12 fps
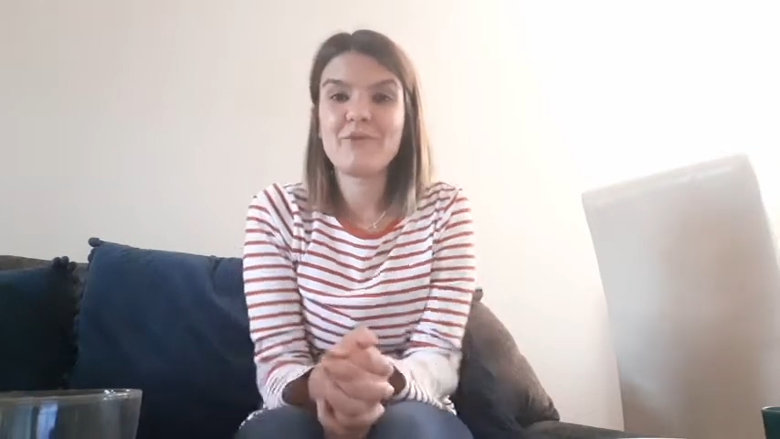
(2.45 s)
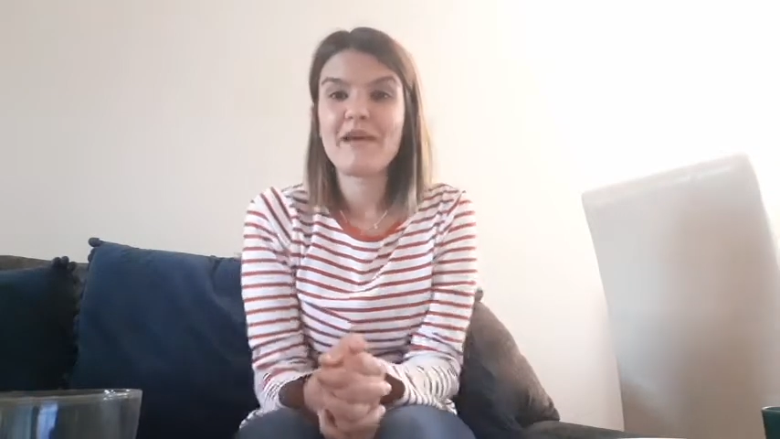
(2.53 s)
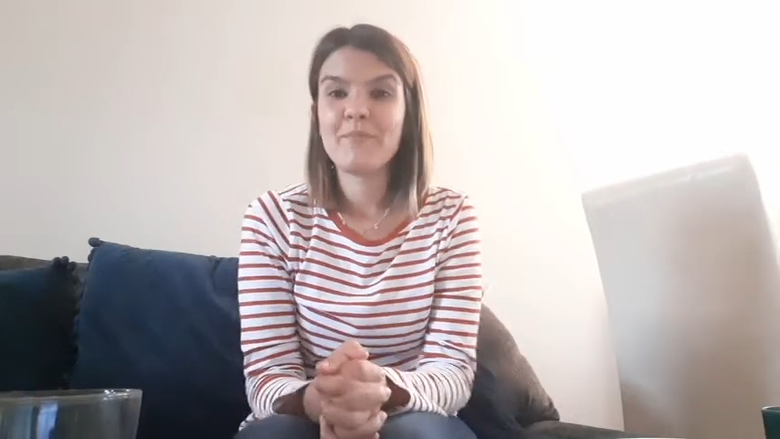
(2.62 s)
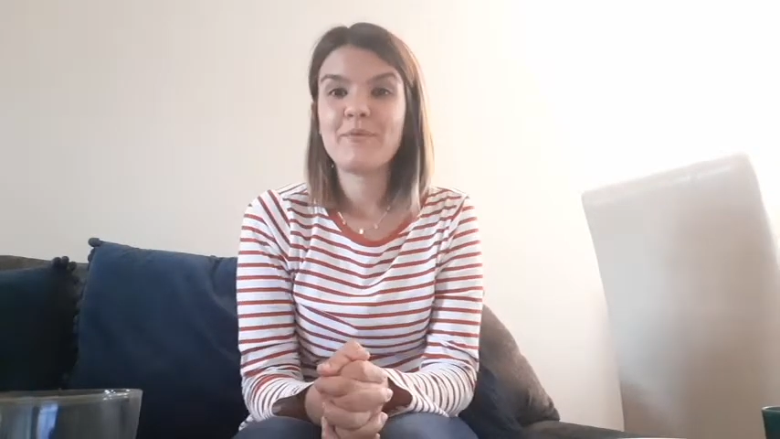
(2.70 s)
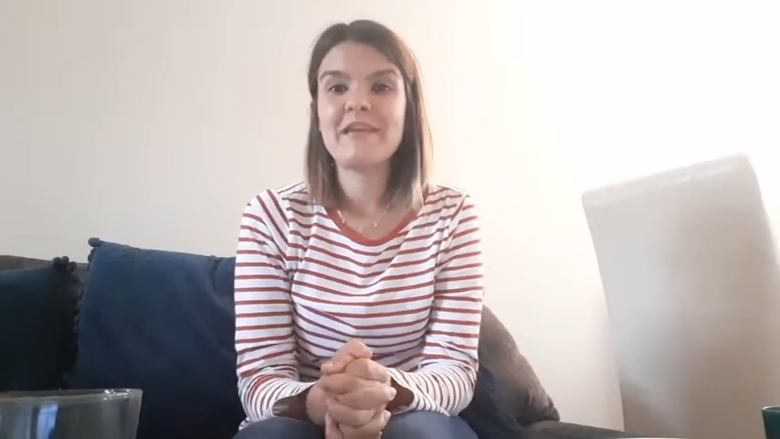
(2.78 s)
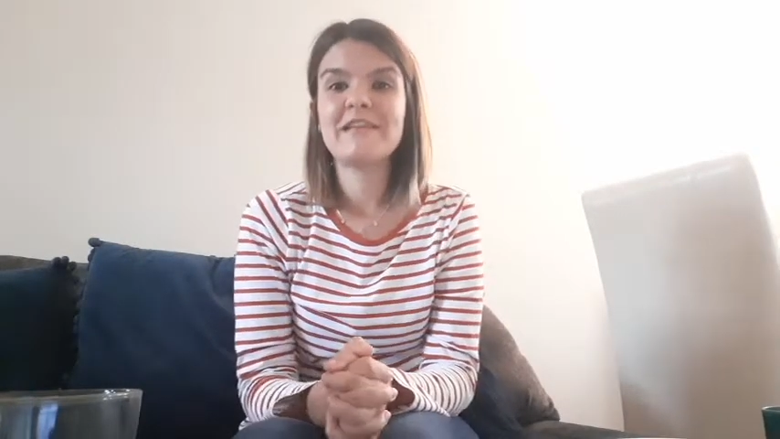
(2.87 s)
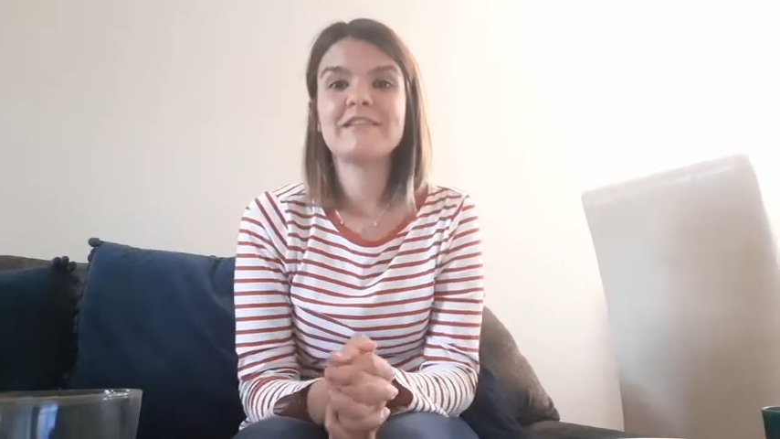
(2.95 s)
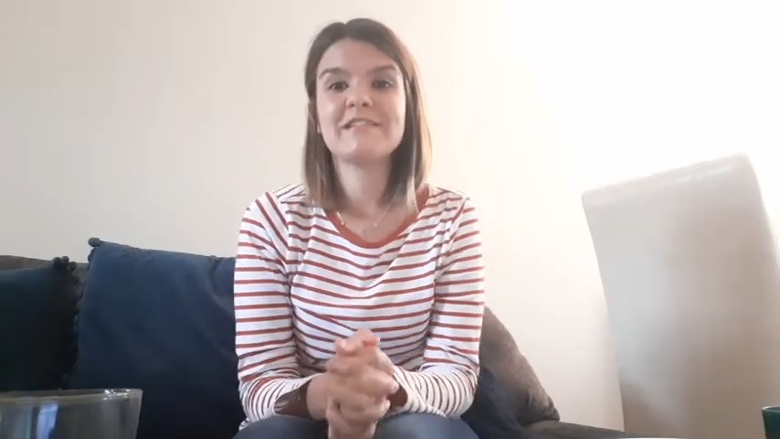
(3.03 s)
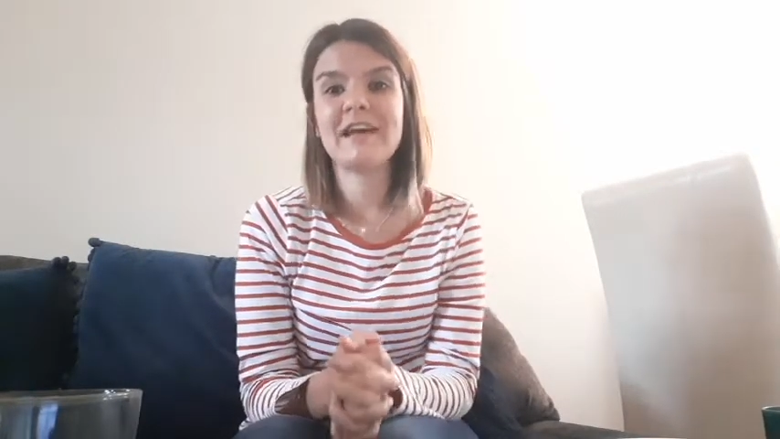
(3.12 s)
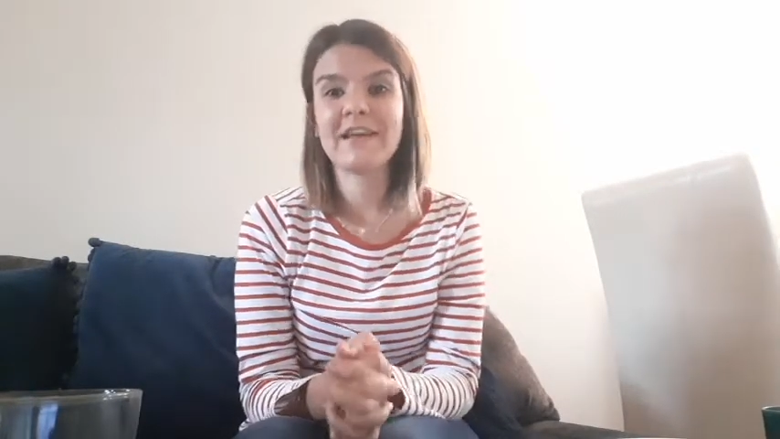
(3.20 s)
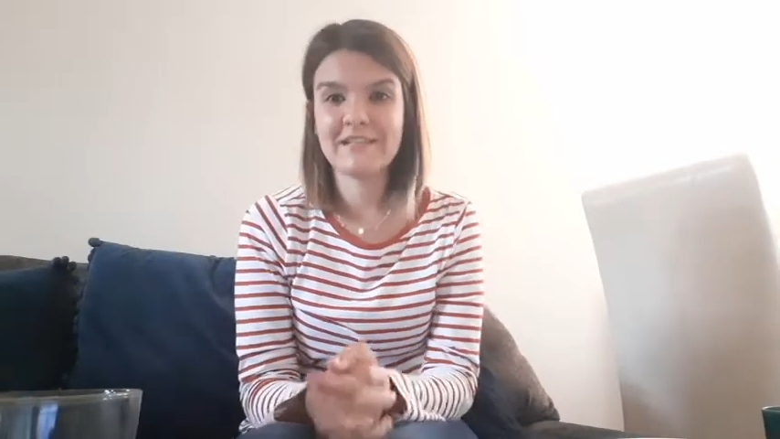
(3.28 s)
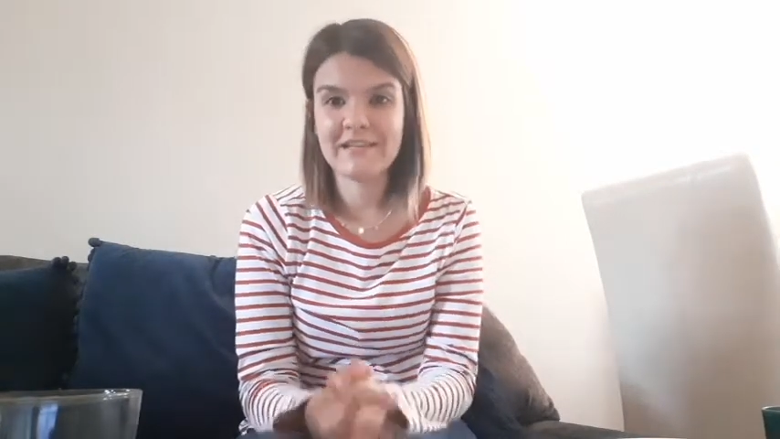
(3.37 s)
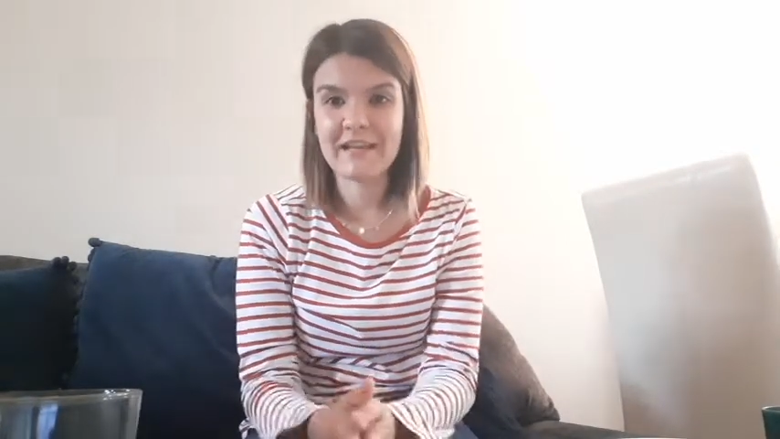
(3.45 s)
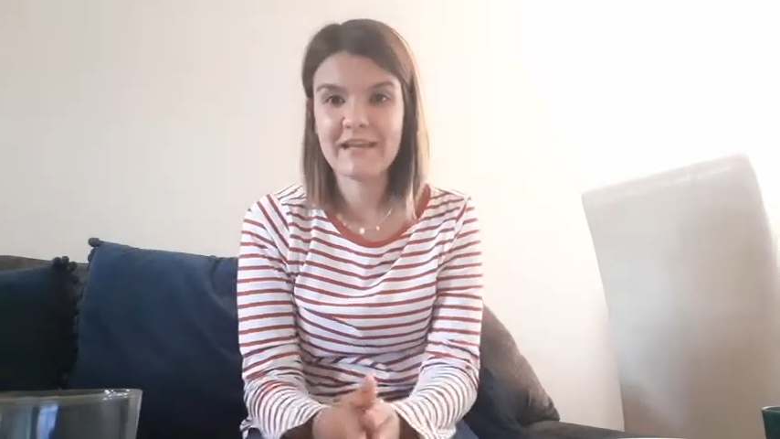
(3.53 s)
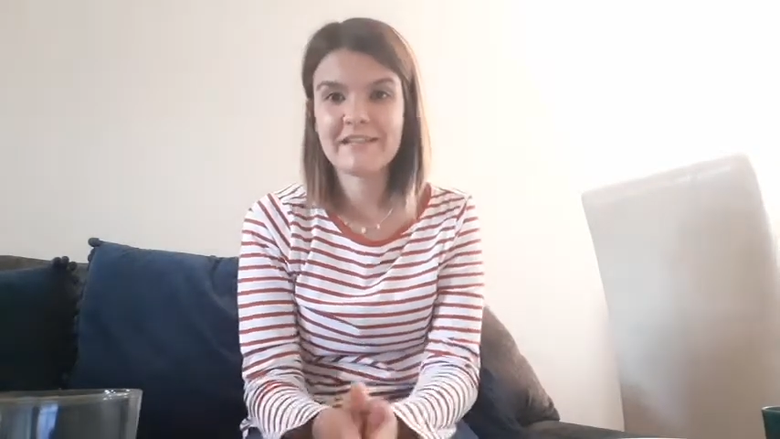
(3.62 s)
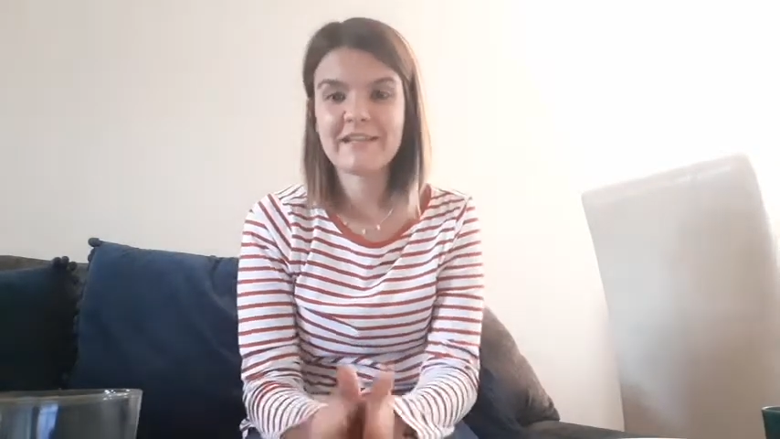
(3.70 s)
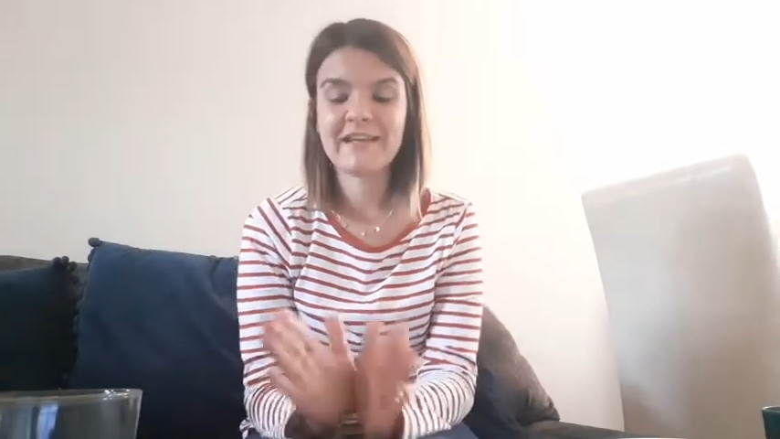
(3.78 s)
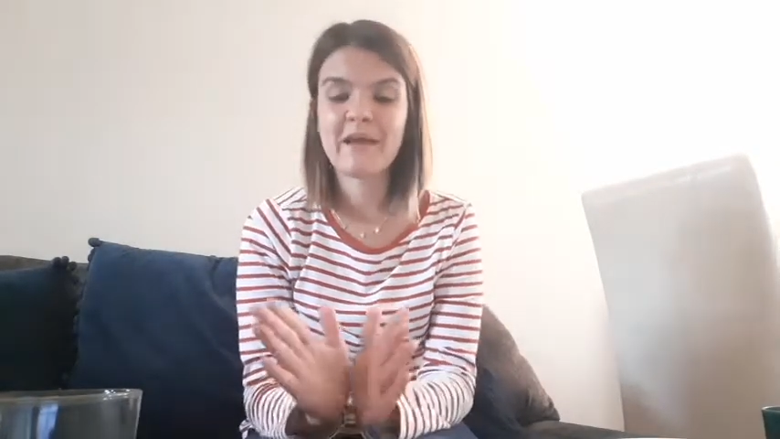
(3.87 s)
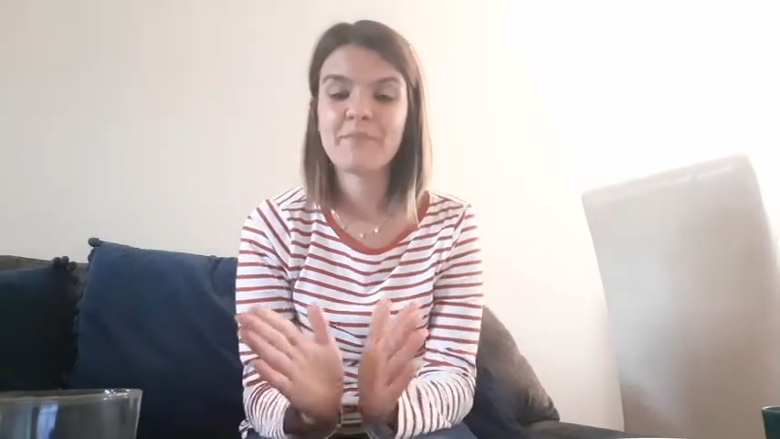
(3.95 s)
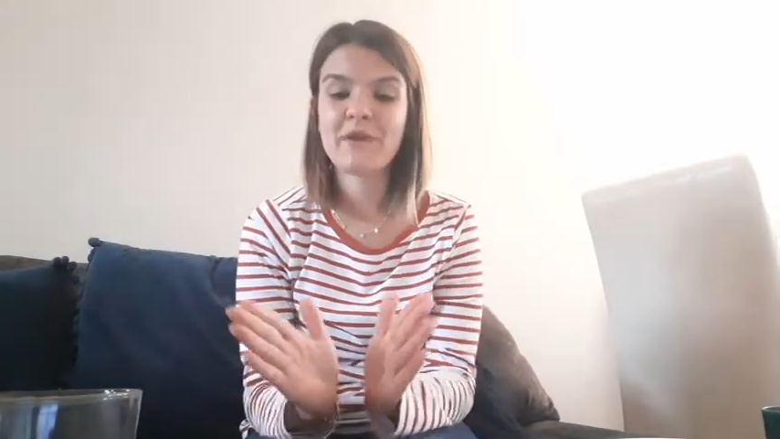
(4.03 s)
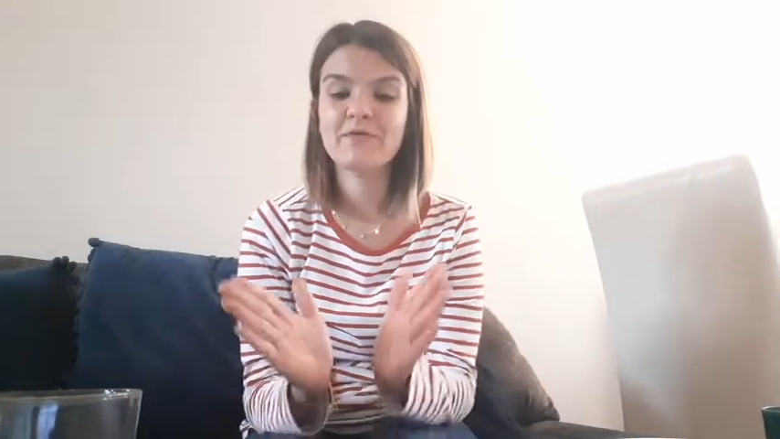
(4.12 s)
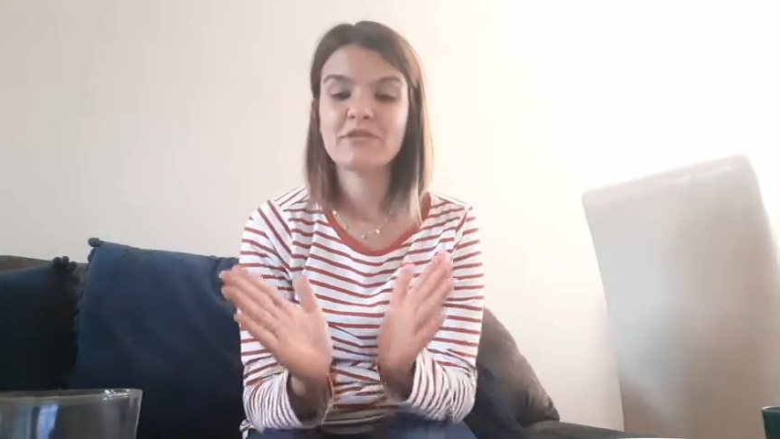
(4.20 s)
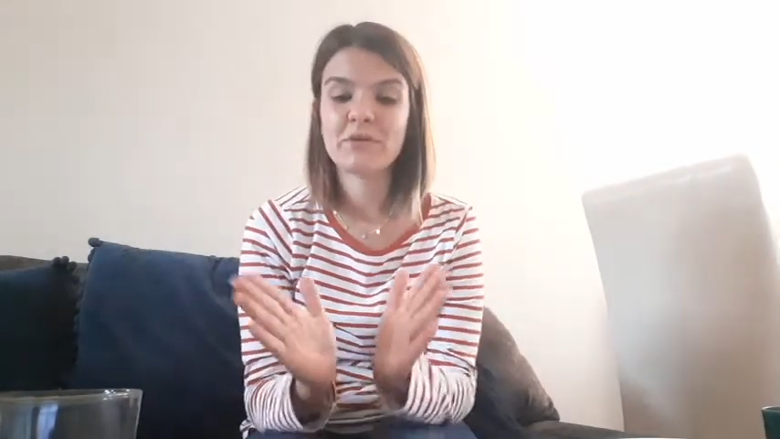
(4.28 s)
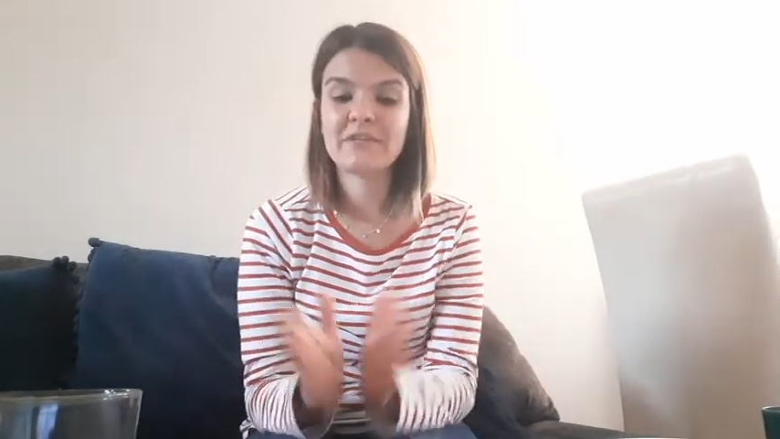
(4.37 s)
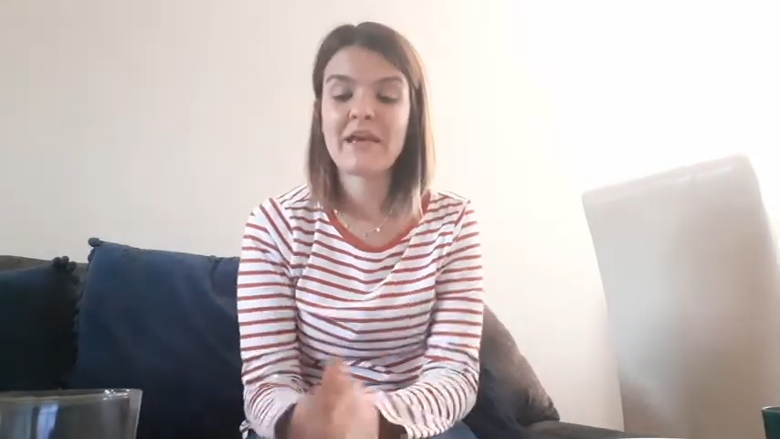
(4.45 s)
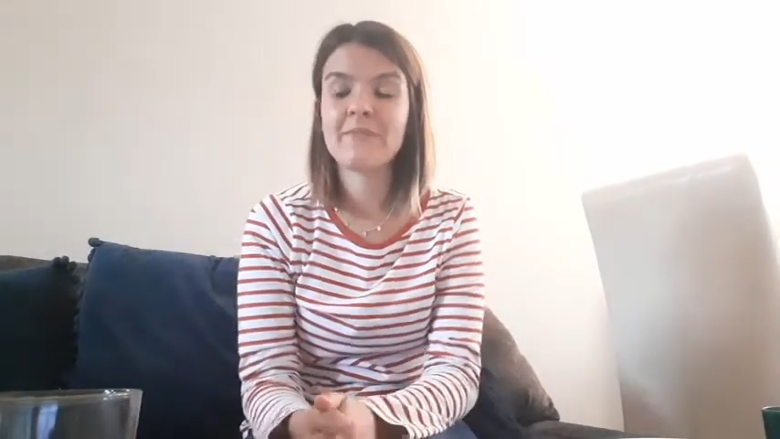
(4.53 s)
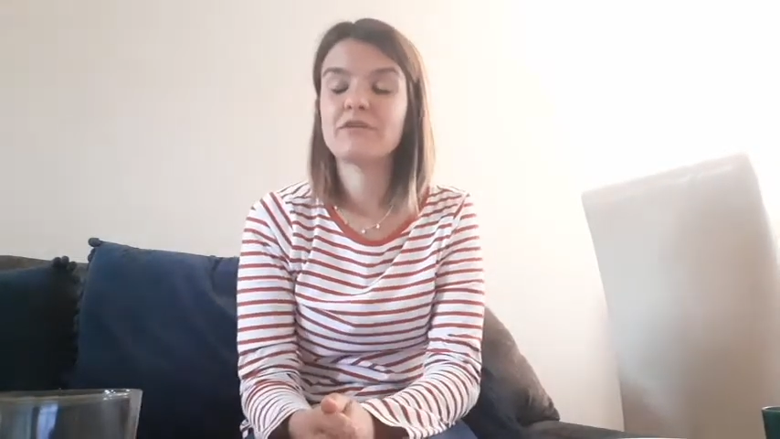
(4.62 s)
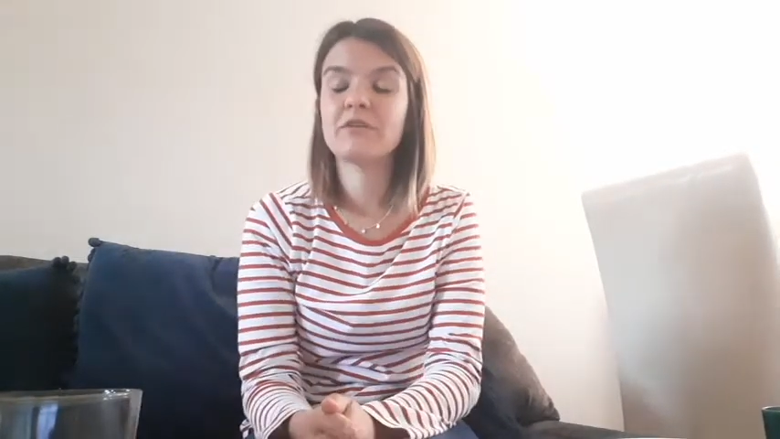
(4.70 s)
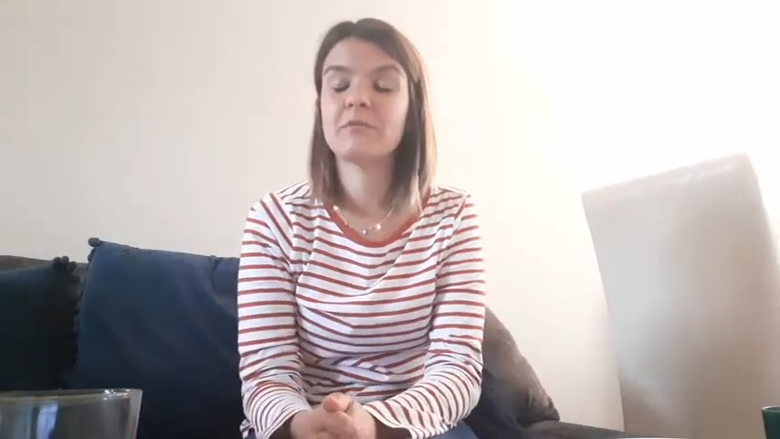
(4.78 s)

we are being scientists and I'm going to attempt